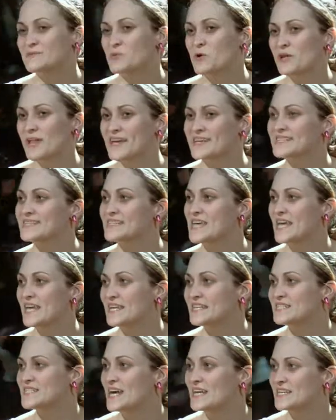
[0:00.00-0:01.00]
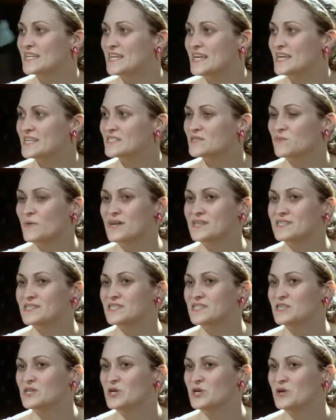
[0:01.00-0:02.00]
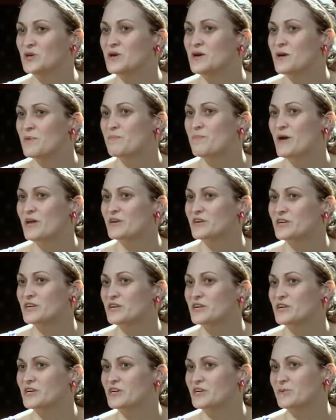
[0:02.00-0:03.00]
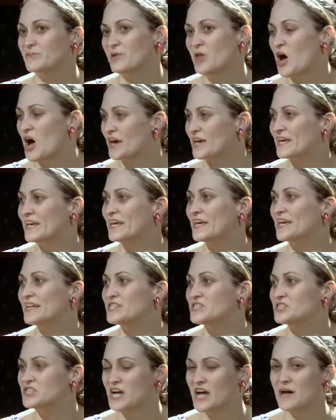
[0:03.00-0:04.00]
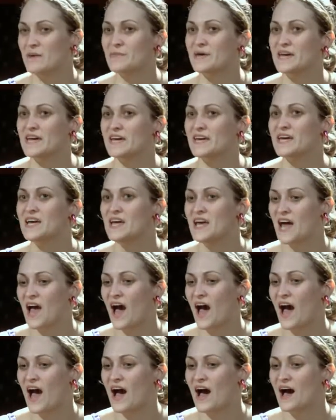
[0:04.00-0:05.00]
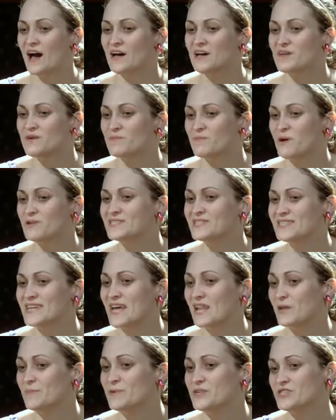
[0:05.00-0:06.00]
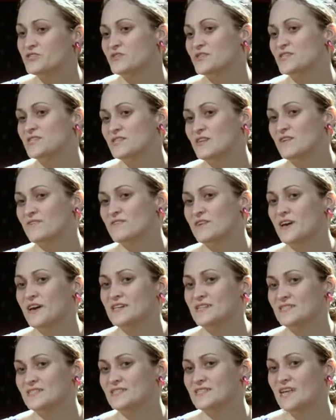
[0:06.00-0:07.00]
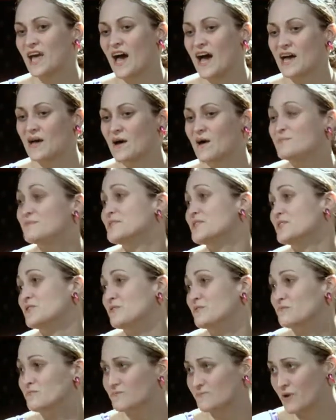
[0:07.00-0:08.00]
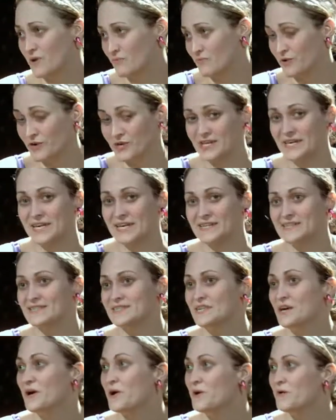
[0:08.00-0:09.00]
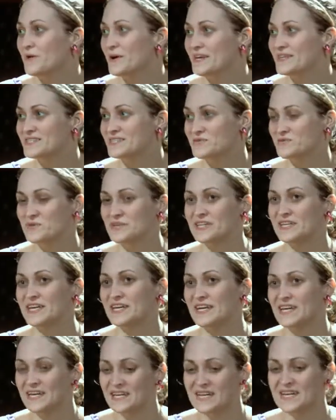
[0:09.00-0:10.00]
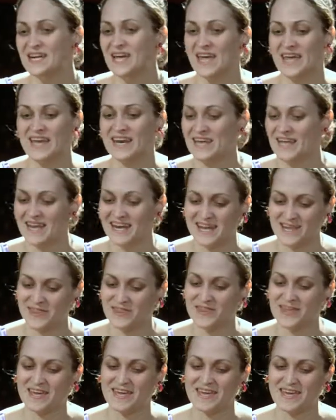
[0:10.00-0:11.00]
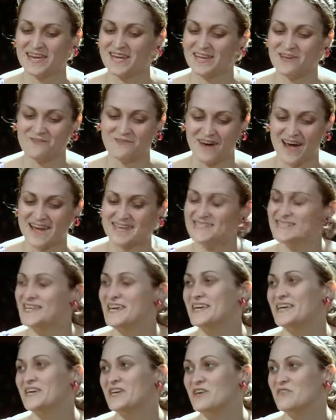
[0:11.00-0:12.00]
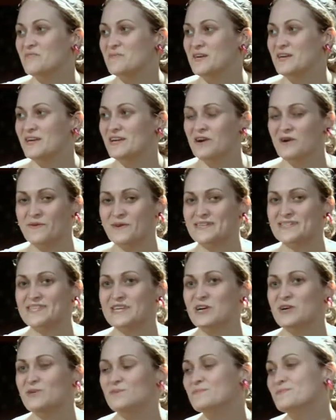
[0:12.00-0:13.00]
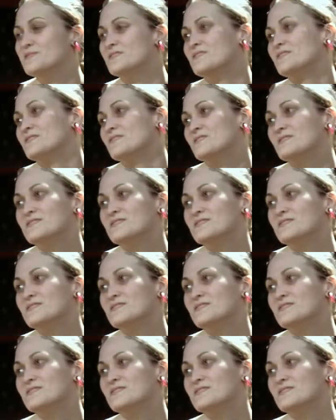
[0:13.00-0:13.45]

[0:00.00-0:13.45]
it's more like skating techniques, ways to better your blocking and jamming. Uh, mostly elementary stuff because I'm still a rookie, so it's yeah. really any anything, any advice they can give me, it always helps.